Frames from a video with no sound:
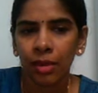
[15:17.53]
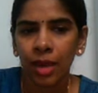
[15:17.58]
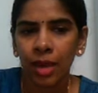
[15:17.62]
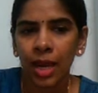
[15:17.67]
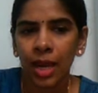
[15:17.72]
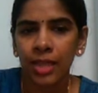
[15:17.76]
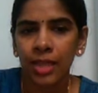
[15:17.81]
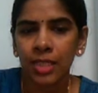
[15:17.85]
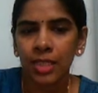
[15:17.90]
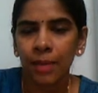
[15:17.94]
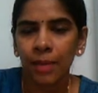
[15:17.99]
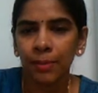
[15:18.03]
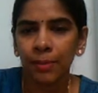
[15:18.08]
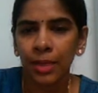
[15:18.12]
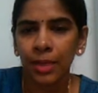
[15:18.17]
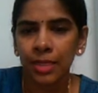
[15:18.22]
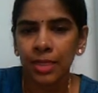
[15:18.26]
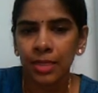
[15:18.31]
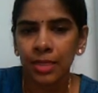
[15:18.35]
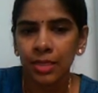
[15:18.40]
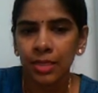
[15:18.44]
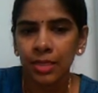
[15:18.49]
At some
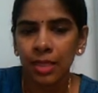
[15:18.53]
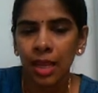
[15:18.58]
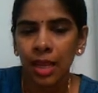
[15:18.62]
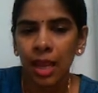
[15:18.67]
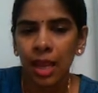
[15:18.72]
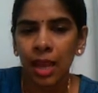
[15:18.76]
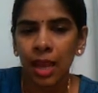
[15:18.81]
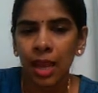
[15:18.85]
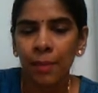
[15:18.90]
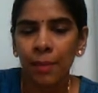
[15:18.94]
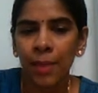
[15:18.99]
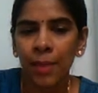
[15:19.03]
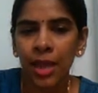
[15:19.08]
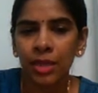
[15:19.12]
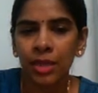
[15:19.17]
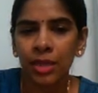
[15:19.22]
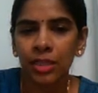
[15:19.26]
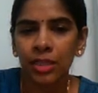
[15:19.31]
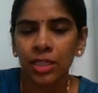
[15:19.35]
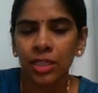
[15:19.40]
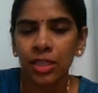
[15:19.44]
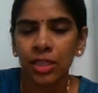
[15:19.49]
places, a
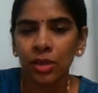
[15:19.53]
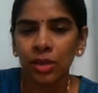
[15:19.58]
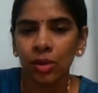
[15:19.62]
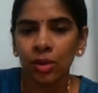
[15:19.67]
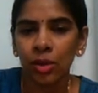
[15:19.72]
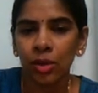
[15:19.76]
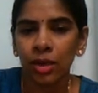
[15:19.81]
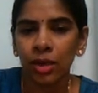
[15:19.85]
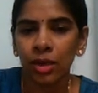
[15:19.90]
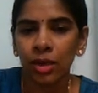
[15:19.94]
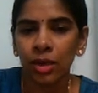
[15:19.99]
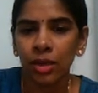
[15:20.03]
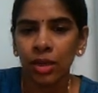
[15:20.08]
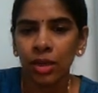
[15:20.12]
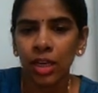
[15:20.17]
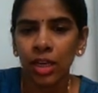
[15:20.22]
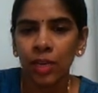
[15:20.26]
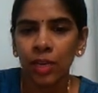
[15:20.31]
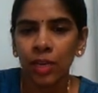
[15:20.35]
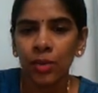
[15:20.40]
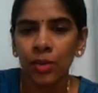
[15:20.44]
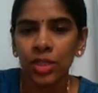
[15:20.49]
magnetic roller
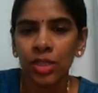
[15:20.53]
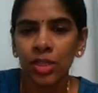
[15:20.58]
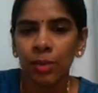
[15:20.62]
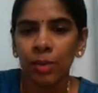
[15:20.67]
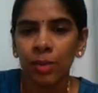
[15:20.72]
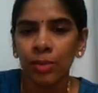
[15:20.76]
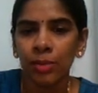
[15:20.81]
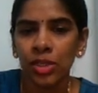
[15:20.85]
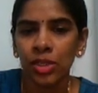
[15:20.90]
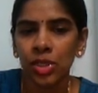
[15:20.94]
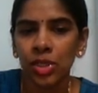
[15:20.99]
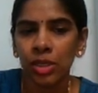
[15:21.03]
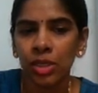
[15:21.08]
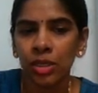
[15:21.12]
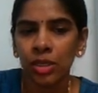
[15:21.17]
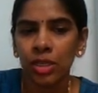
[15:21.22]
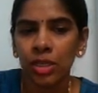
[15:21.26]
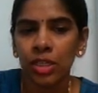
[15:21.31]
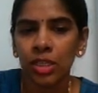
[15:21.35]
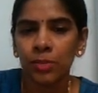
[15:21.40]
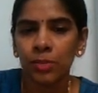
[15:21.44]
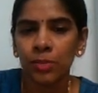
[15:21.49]
in which the mixture
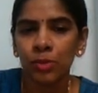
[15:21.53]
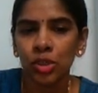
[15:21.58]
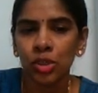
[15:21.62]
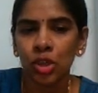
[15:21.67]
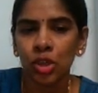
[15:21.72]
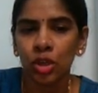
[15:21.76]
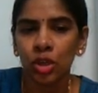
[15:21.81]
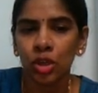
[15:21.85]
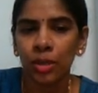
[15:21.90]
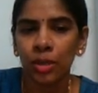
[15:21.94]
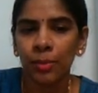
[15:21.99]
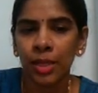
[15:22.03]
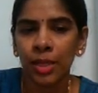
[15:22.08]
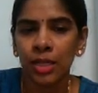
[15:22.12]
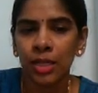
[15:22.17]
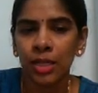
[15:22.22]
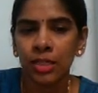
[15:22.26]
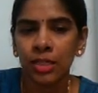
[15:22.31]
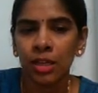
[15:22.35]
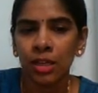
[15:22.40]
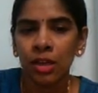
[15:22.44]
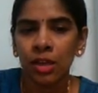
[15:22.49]
is put on a
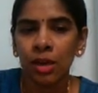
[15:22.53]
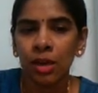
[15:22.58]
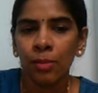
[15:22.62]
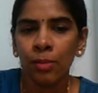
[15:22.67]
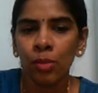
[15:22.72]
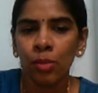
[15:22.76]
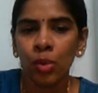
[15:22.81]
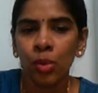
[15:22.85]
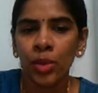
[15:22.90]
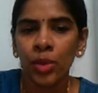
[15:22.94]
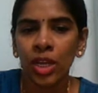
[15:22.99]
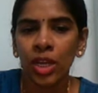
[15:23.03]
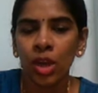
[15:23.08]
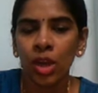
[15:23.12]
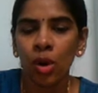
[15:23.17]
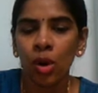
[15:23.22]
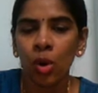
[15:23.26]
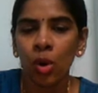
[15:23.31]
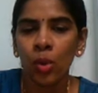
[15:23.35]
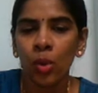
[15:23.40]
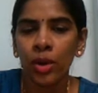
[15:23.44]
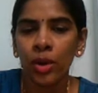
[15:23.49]
belt moving
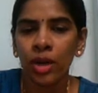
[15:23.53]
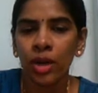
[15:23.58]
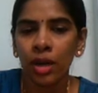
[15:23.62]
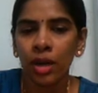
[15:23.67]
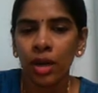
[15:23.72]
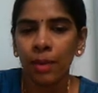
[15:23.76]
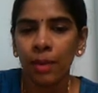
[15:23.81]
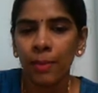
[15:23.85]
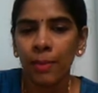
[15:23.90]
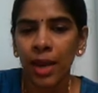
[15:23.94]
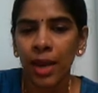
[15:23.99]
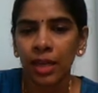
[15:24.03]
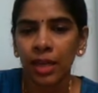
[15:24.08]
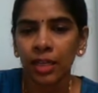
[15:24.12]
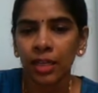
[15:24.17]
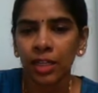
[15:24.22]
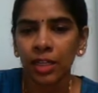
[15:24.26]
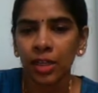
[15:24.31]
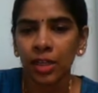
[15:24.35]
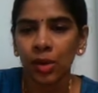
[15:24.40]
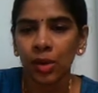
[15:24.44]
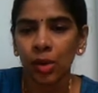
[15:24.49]
over a
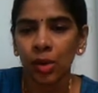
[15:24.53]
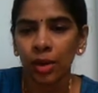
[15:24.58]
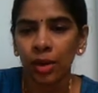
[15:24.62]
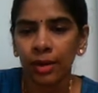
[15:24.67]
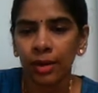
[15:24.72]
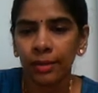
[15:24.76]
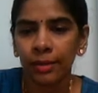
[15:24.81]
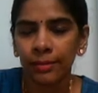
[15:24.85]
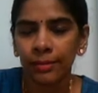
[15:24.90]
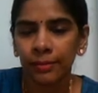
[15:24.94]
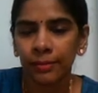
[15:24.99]
magnetic roller.